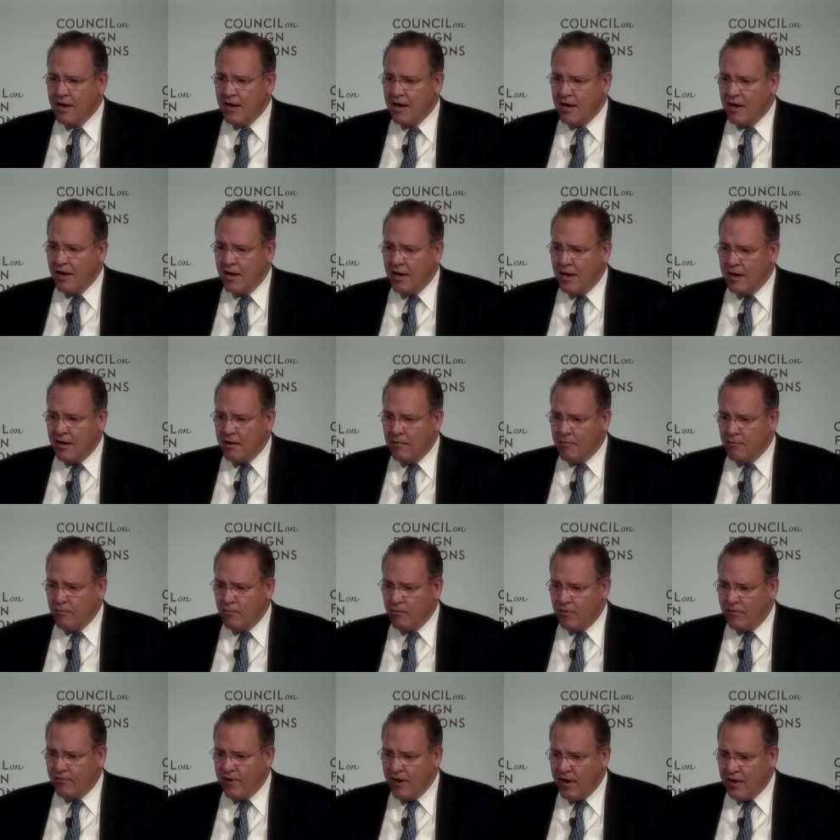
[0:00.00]
Um,
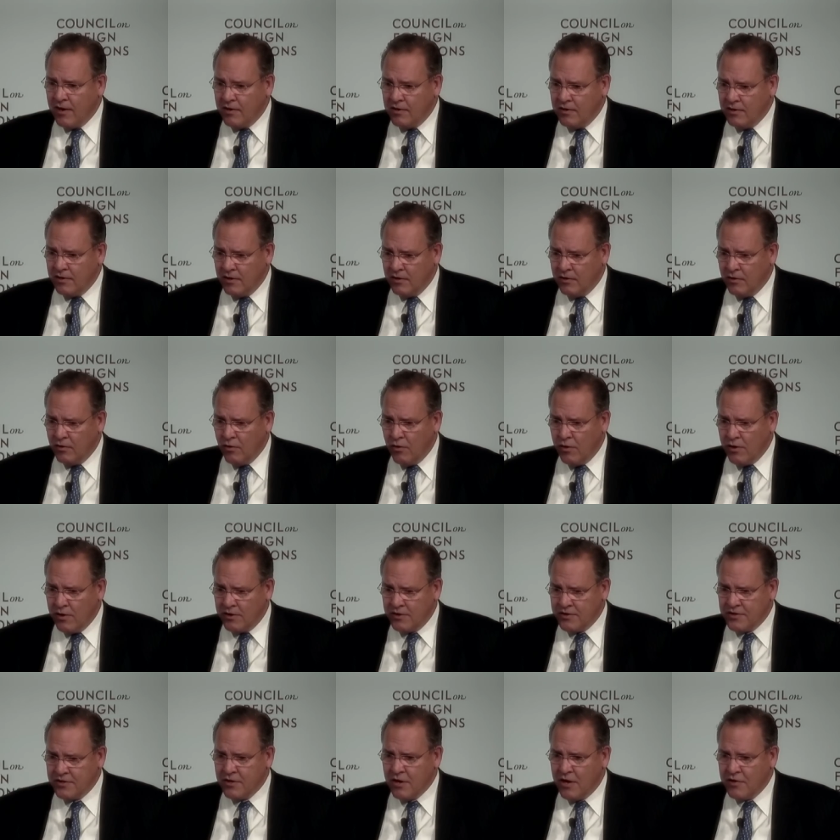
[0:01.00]
we've had uh, long
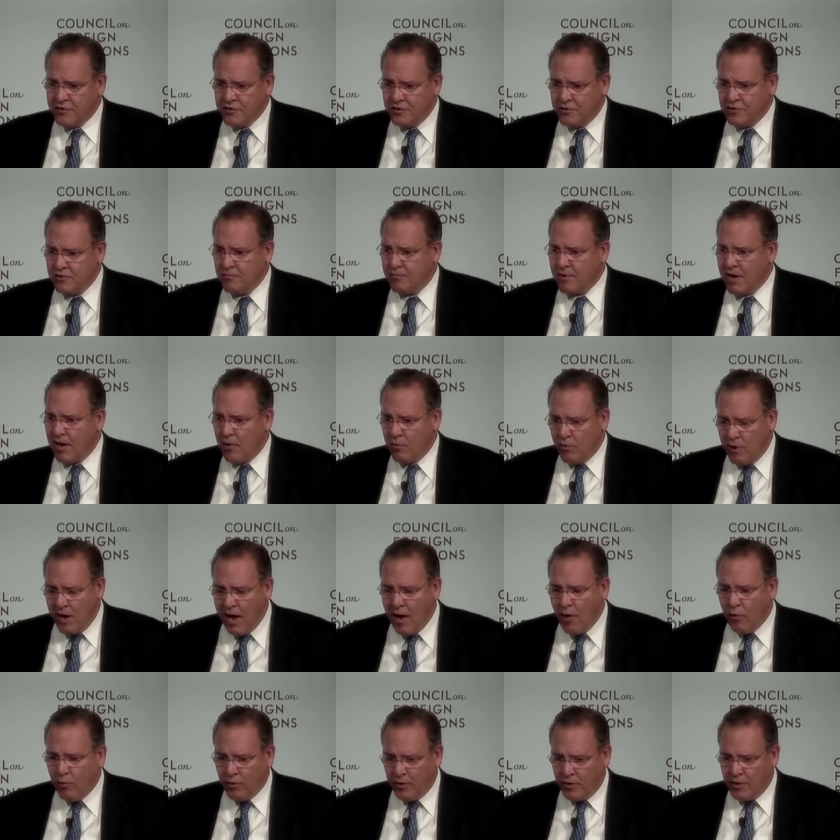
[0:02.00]
discussions about
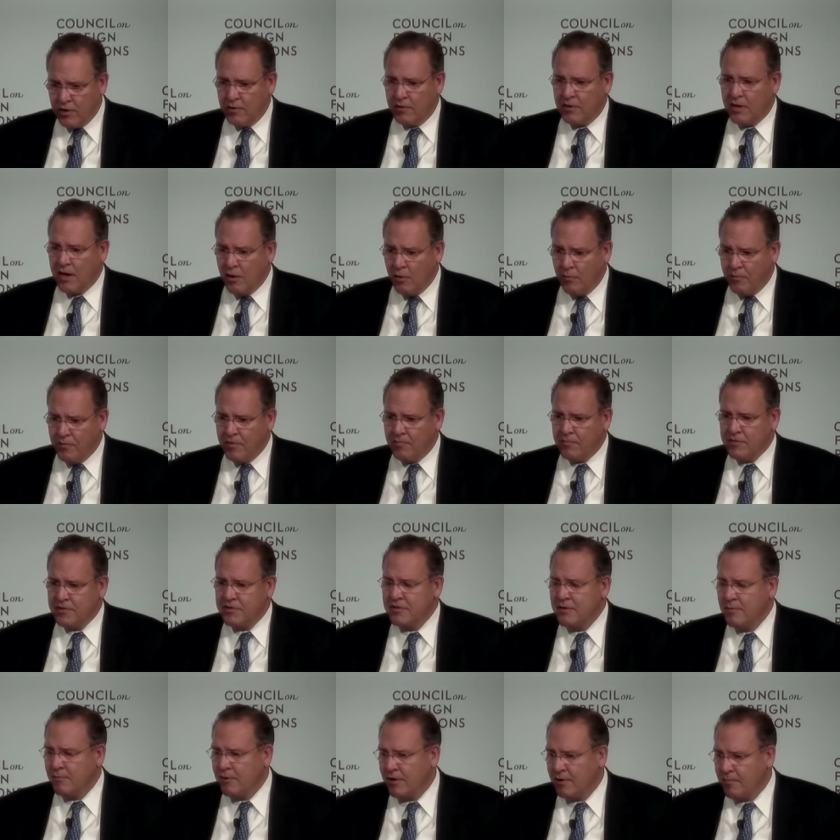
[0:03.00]
how we're going to help them
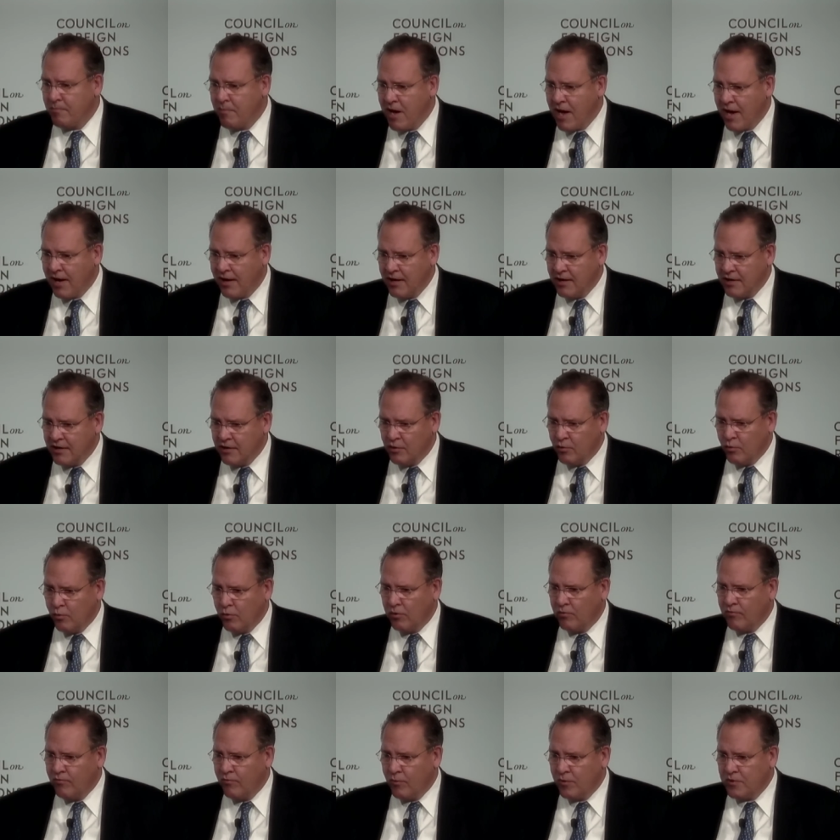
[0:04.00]
assimilate back into the
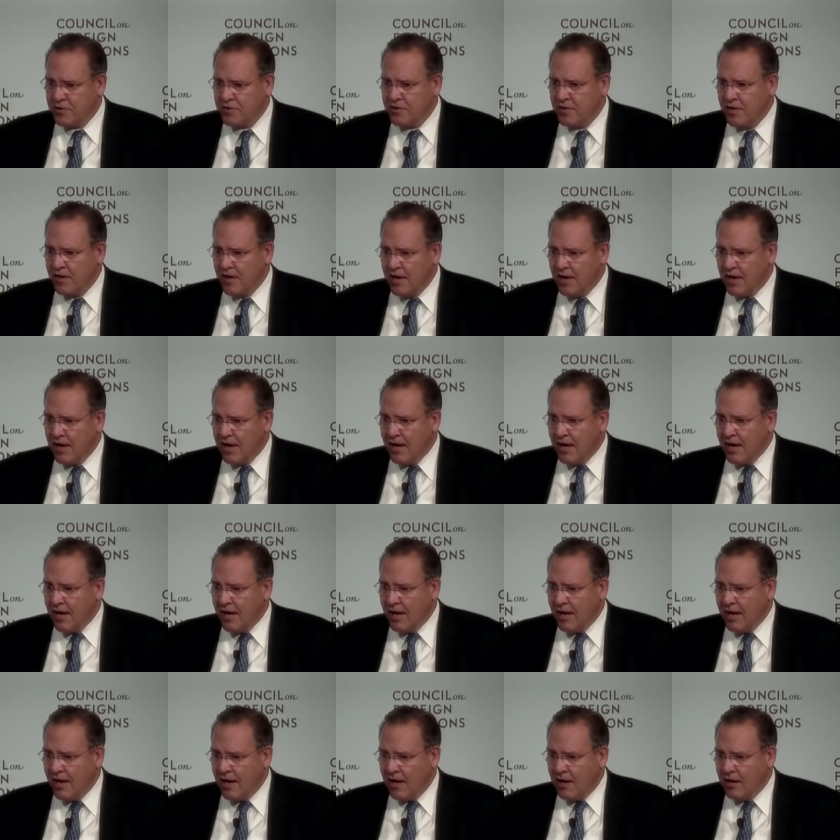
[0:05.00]
workforce.
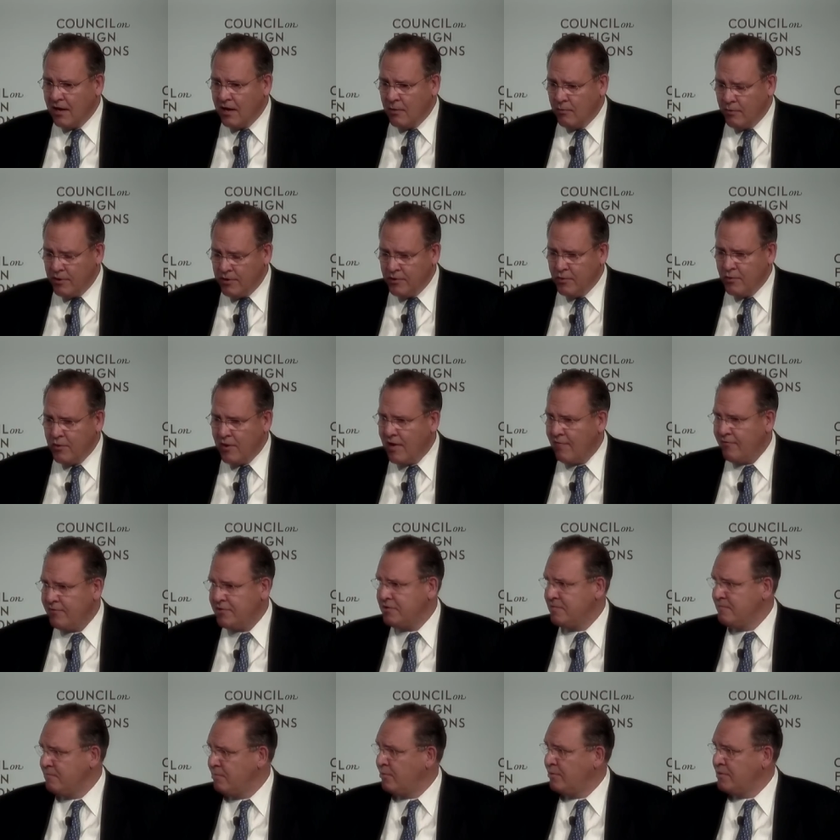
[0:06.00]
Uh, and we do have
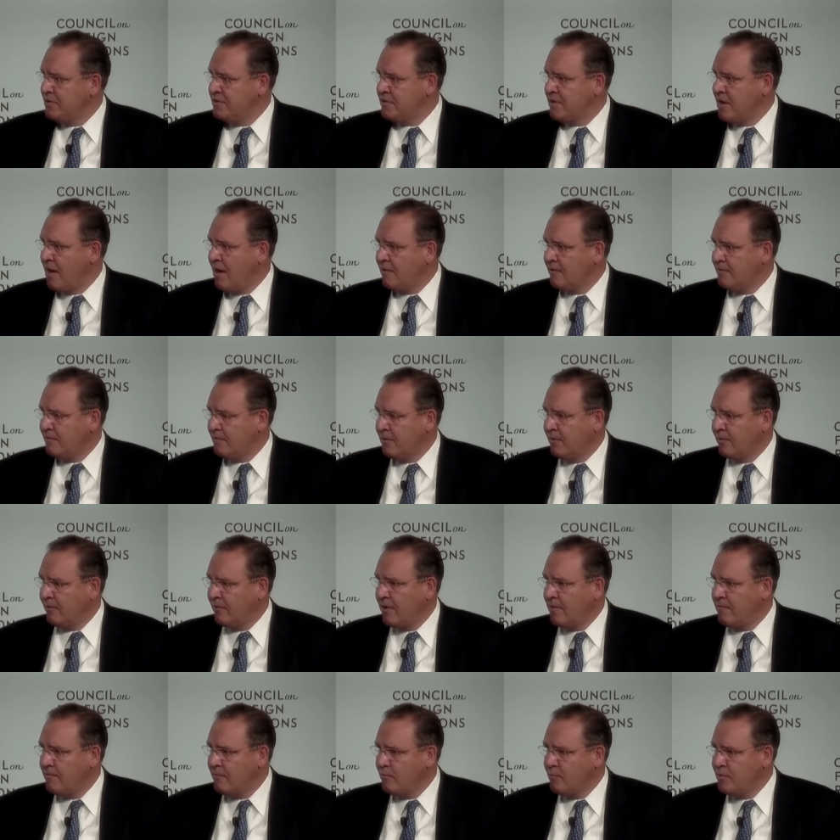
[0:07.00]
this Employee Scholar
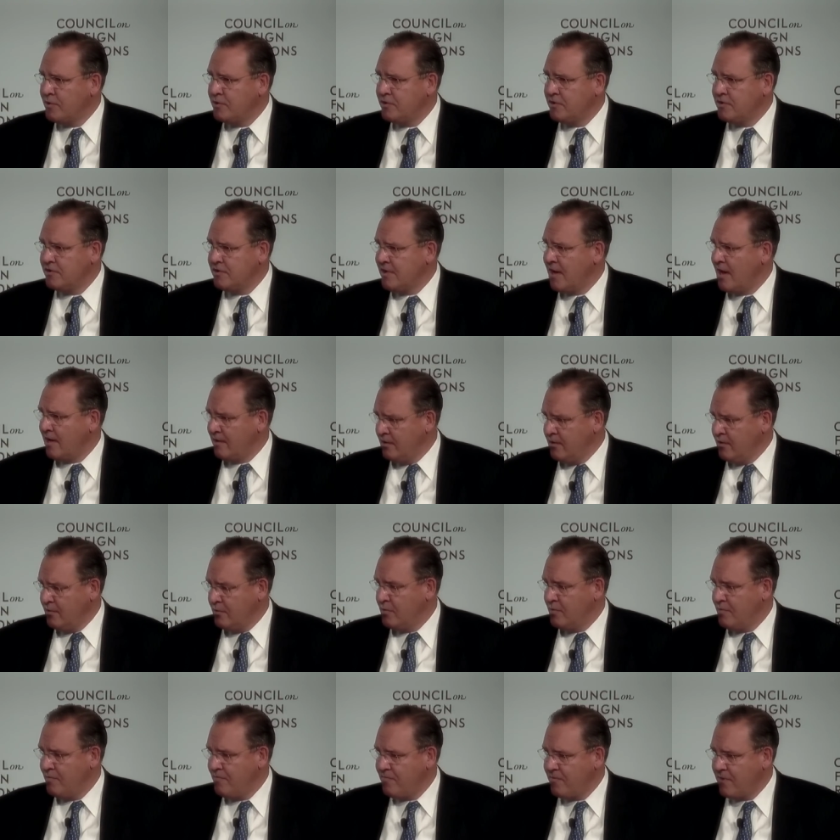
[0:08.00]
Program, which is not new.
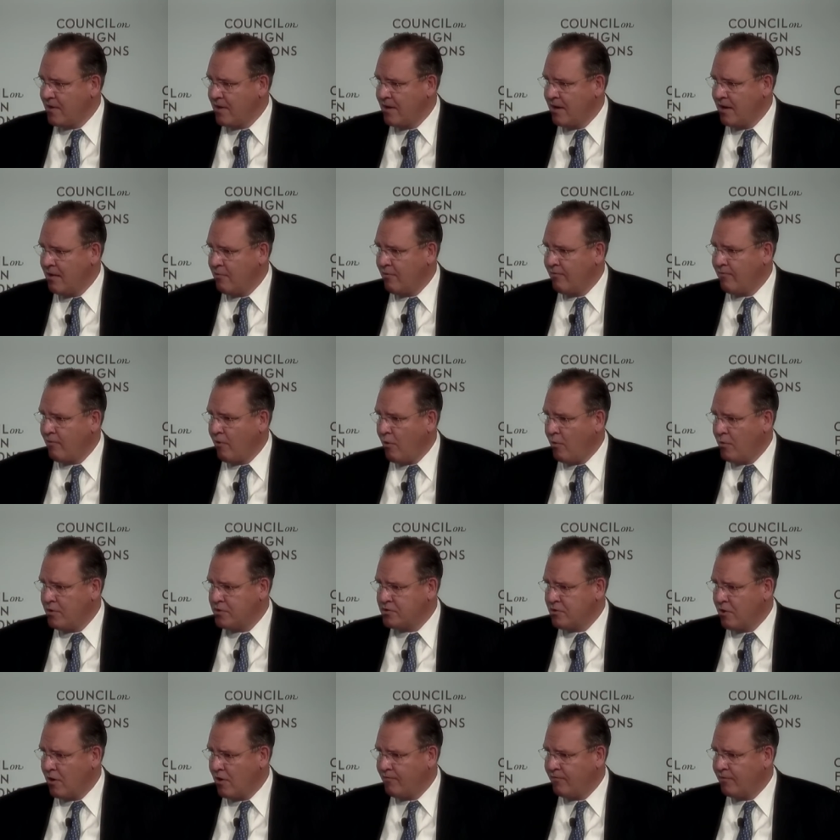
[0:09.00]
Uh, we've
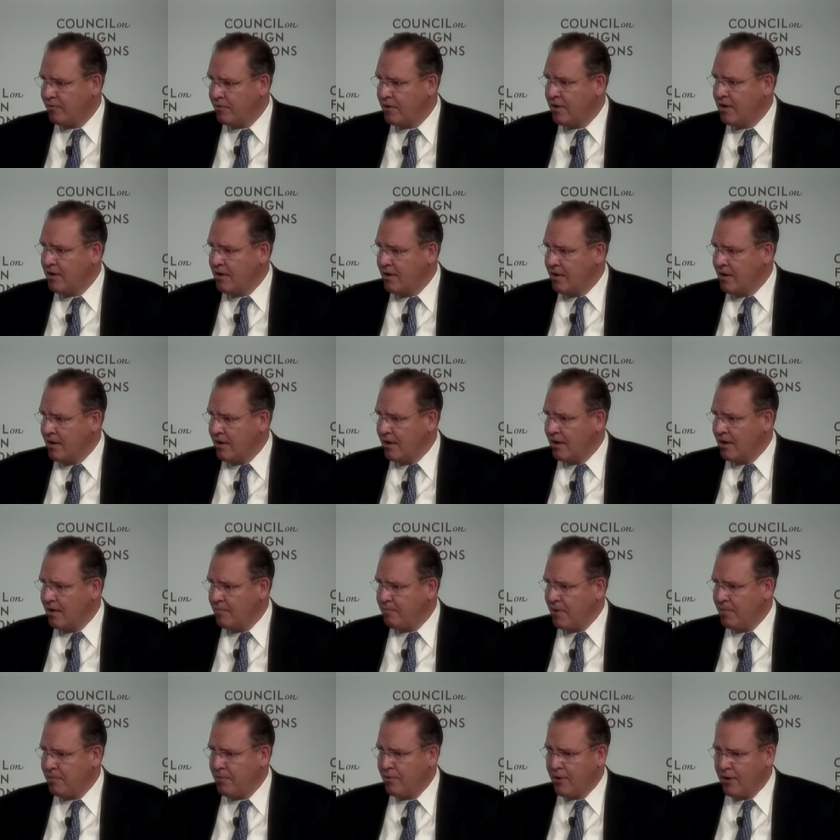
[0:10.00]
always offered uh,
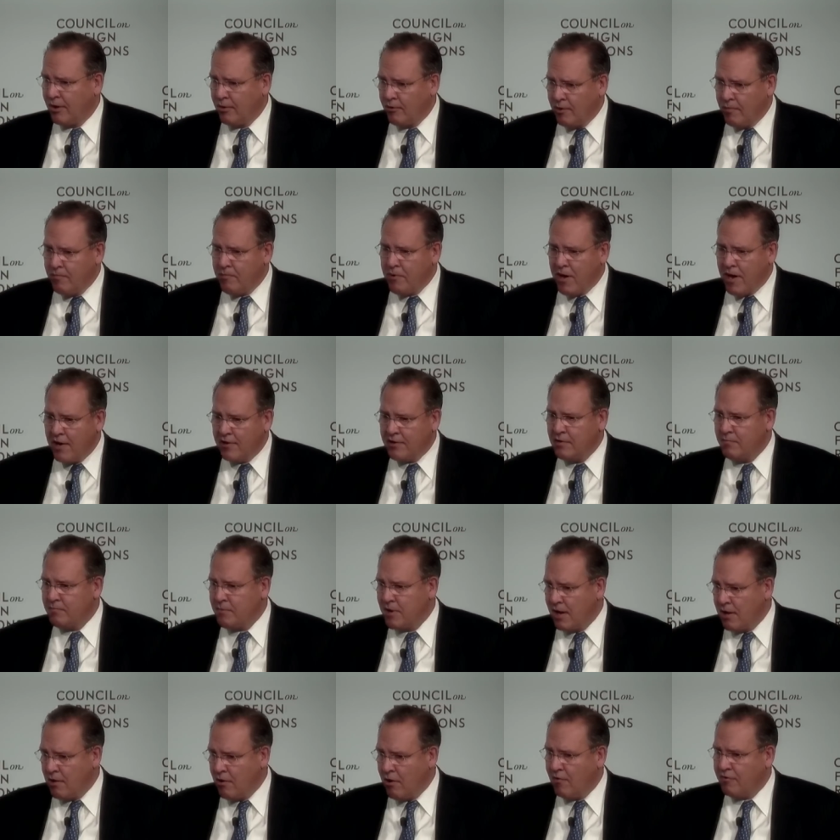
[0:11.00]
people that are impacted
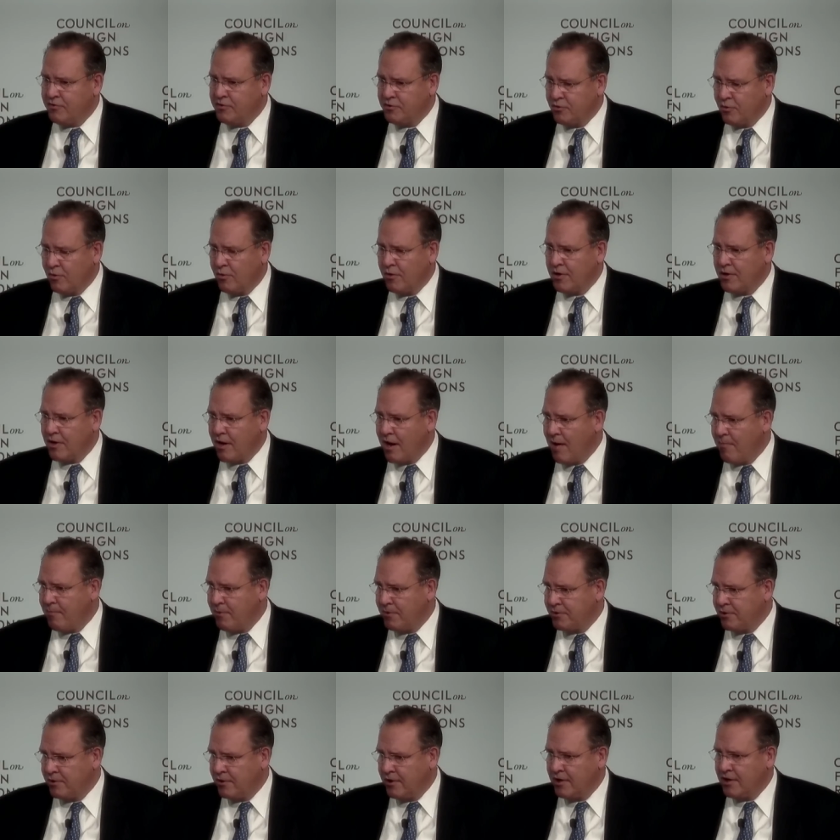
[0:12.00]
by offshoring the
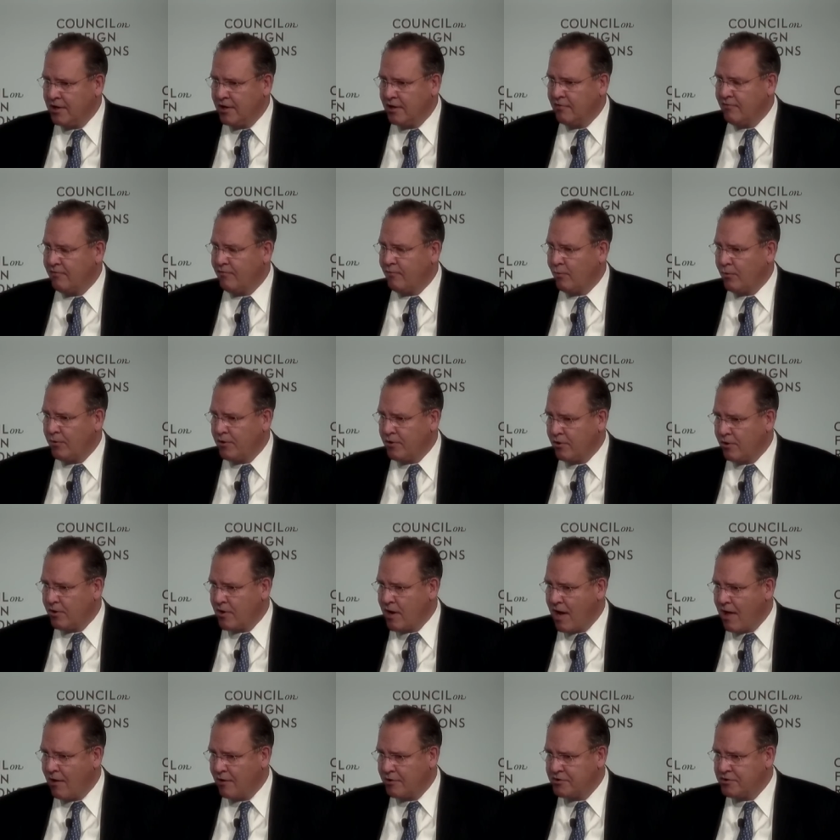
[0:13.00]
opportunity to get a four-year
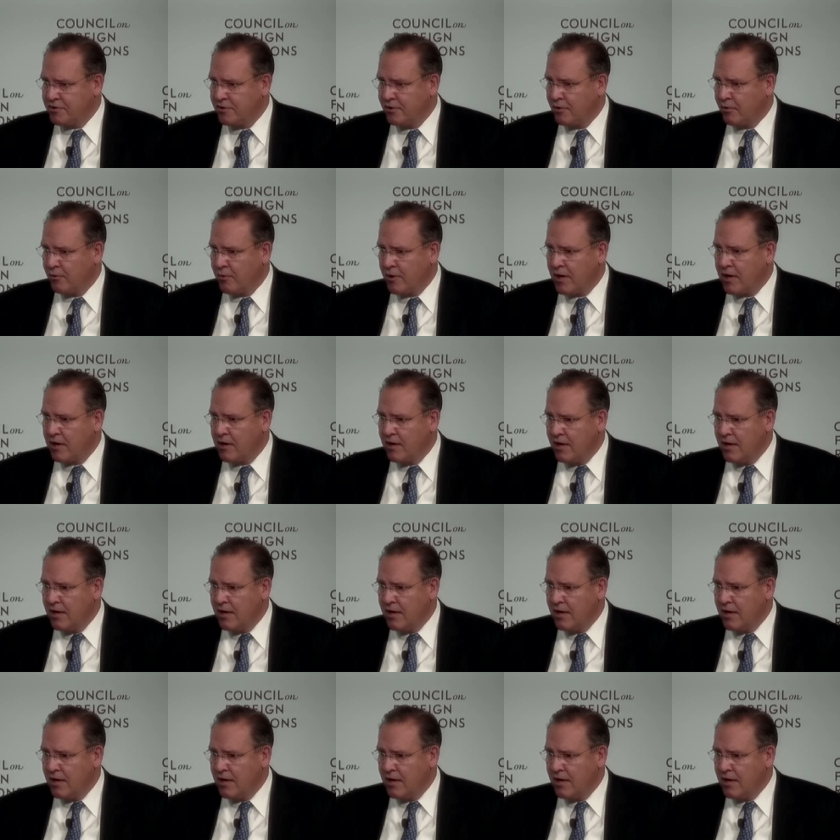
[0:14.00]
college degree.